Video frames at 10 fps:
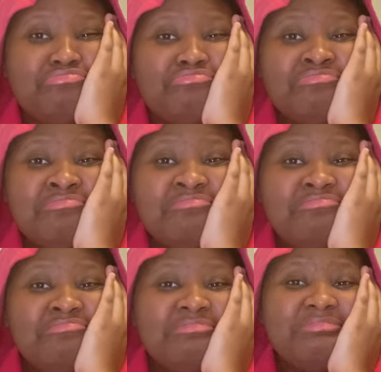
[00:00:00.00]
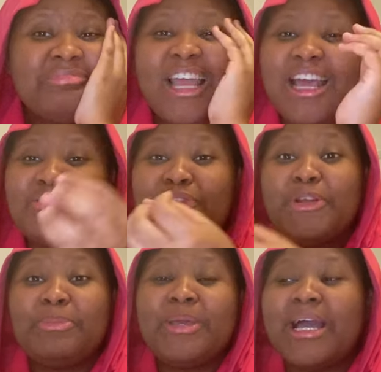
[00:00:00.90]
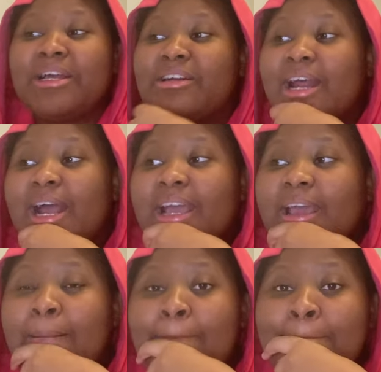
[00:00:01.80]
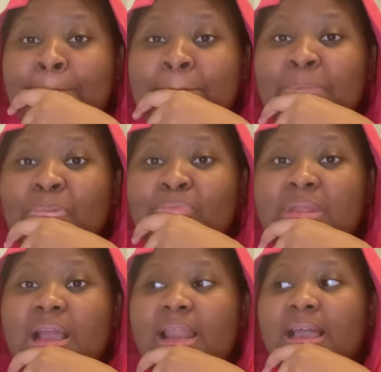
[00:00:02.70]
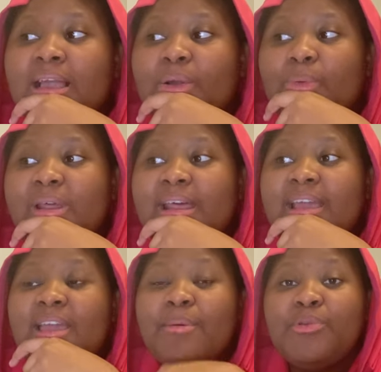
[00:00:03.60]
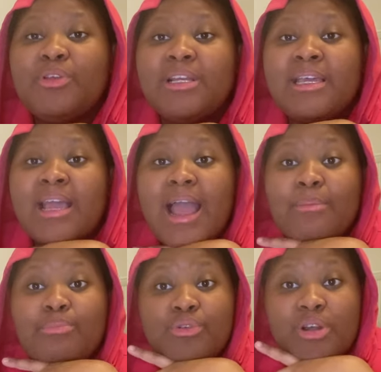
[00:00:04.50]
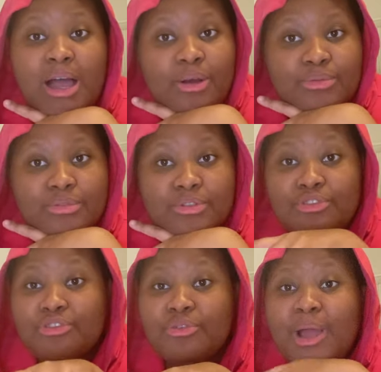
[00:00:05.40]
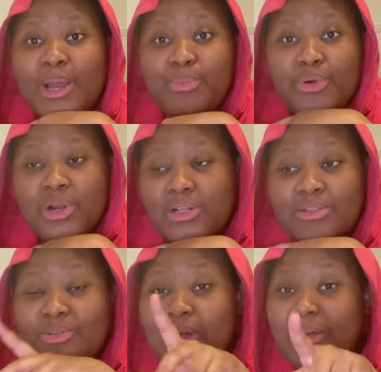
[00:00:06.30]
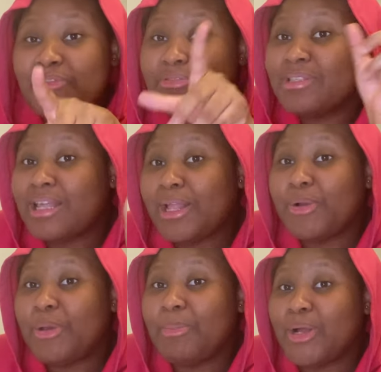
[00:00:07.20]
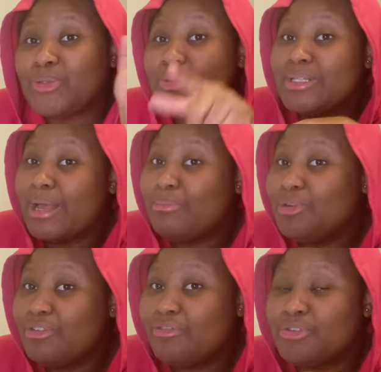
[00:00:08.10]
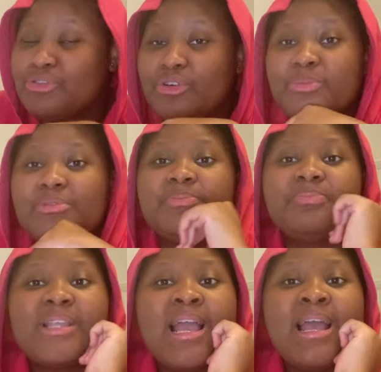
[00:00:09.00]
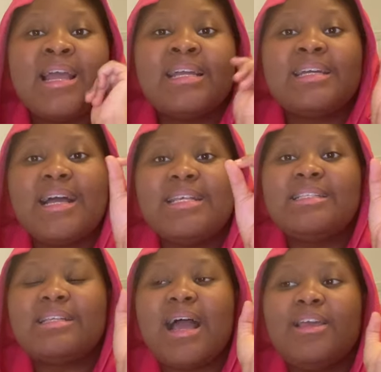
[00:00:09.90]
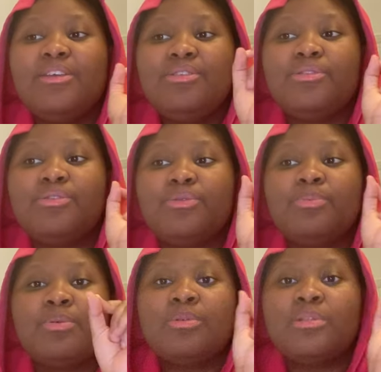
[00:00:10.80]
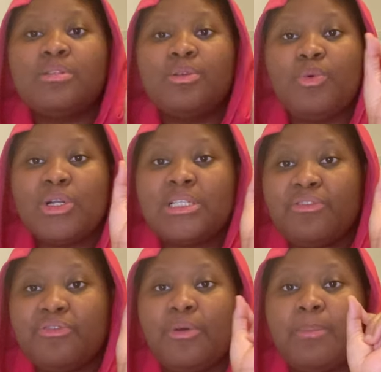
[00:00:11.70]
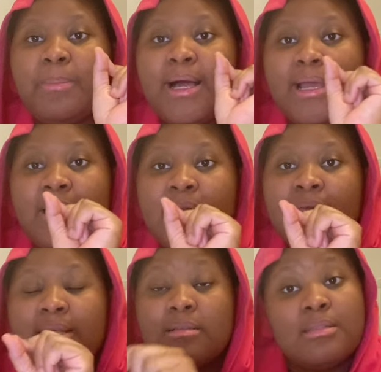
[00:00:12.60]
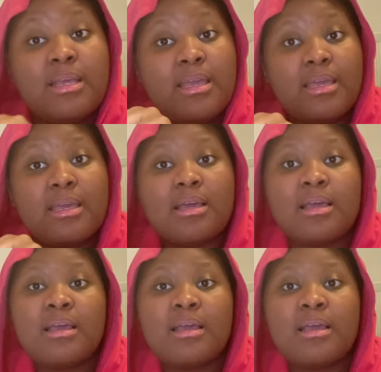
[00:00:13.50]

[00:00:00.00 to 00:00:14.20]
guys, follow me and cry. Like, when I came newly, I broke out. Do you know why I broke out? Although I've even started going back to it, I'm looking for trouble. Guys, I used to put the water from my sink